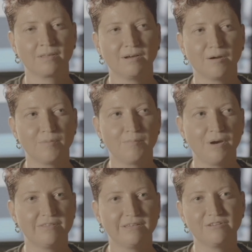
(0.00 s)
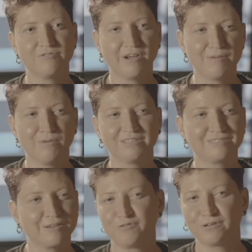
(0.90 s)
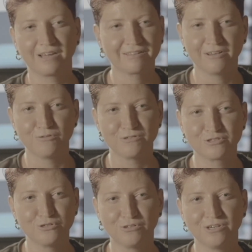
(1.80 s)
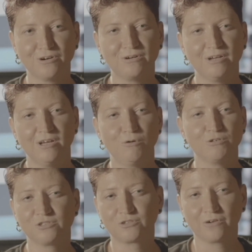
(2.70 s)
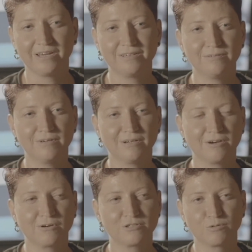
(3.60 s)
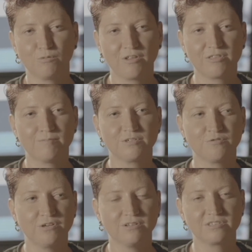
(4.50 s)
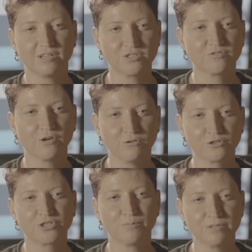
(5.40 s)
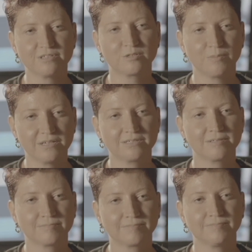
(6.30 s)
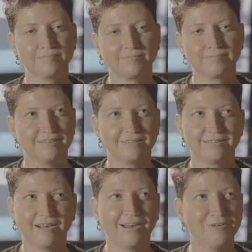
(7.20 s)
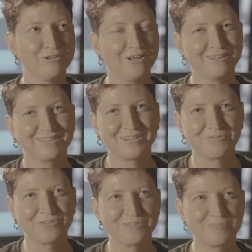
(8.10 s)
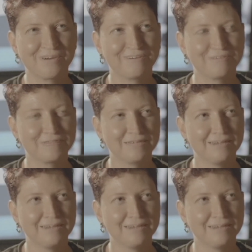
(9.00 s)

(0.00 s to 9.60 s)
But by the end of 9 months, they feel like they own the studio, which is great because we want them to feel a sense of ownership in this space. Yeah, I have a lot that I'm really proud of.